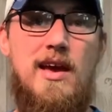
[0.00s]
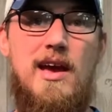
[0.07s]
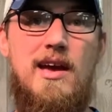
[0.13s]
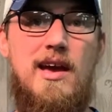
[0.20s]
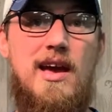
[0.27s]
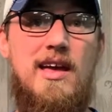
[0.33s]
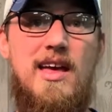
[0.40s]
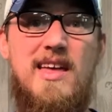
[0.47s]

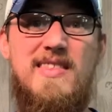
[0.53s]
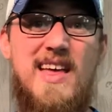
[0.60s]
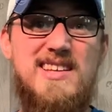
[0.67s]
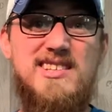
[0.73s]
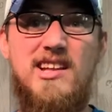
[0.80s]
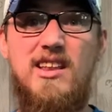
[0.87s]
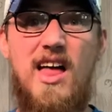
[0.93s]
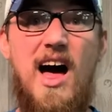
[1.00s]
And
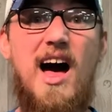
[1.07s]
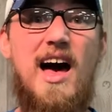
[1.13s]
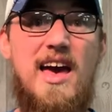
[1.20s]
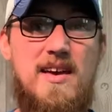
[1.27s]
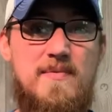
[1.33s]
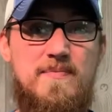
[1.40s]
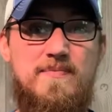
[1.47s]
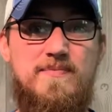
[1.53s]
that's a lie.
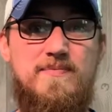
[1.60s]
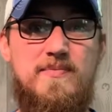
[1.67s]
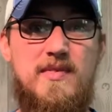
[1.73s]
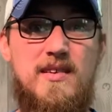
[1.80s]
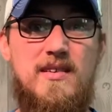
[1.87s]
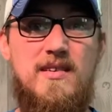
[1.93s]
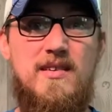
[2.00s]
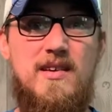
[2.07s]

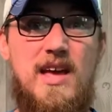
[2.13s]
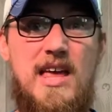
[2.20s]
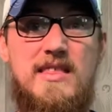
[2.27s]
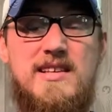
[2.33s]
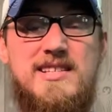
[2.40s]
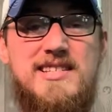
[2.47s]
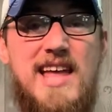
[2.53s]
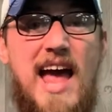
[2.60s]
And
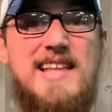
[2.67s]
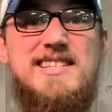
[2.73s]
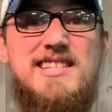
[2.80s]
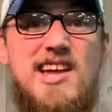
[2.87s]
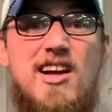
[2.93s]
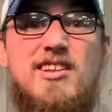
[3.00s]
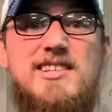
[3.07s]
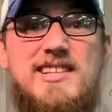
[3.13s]
the stats
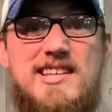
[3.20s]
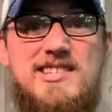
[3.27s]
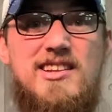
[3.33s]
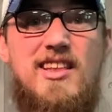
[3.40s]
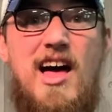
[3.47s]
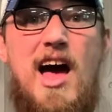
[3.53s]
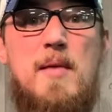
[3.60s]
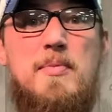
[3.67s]
tell us that's a
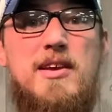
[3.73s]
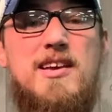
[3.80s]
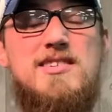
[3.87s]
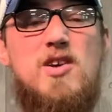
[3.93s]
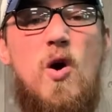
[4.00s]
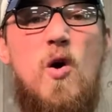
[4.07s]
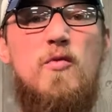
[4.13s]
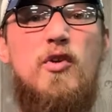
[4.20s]
lie
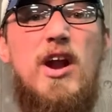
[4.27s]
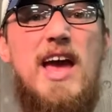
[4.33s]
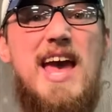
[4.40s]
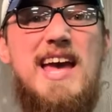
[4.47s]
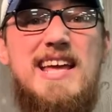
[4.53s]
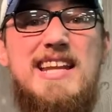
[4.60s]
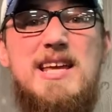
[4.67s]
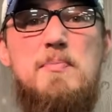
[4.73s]
because over
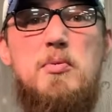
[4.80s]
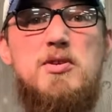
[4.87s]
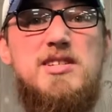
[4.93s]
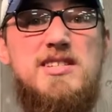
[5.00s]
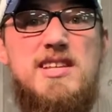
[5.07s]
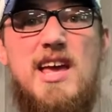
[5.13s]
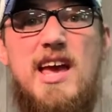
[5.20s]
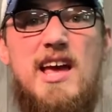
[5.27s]

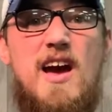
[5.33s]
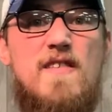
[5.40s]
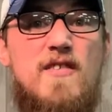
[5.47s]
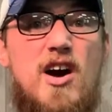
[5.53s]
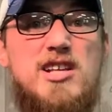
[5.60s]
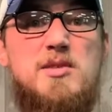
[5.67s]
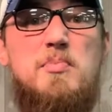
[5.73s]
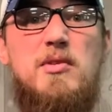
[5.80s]
80% of
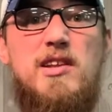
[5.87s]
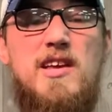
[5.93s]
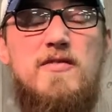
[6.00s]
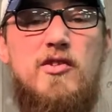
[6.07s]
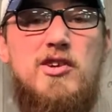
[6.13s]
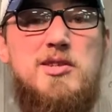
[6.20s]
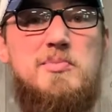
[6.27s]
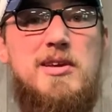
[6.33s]
us
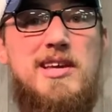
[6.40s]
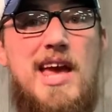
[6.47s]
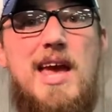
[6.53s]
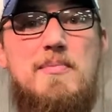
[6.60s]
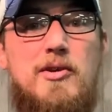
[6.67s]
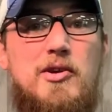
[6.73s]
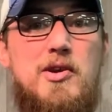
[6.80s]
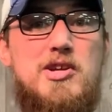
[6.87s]
believers
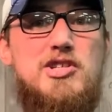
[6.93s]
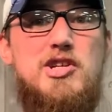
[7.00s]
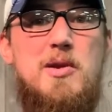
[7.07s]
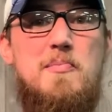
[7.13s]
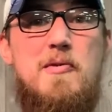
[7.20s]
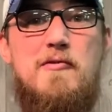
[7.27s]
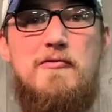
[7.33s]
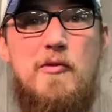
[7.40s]
became a
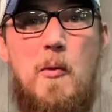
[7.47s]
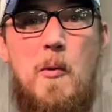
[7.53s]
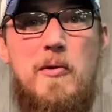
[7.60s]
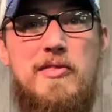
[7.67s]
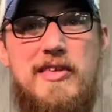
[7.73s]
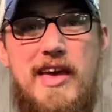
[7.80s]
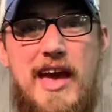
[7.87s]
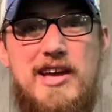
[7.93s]
Christian
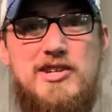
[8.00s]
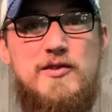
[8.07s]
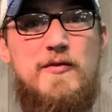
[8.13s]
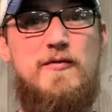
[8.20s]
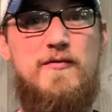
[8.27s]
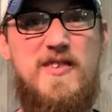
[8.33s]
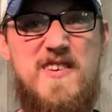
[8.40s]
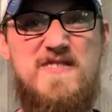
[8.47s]
before the age of
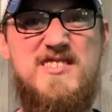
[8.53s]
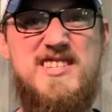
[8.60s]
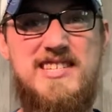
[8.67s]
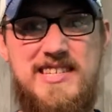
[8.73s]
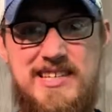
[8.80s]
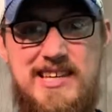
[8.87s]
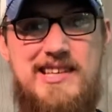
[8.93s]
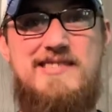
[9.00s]

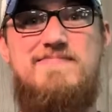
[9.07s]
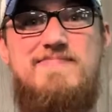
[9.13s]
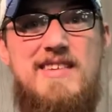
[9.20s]
15.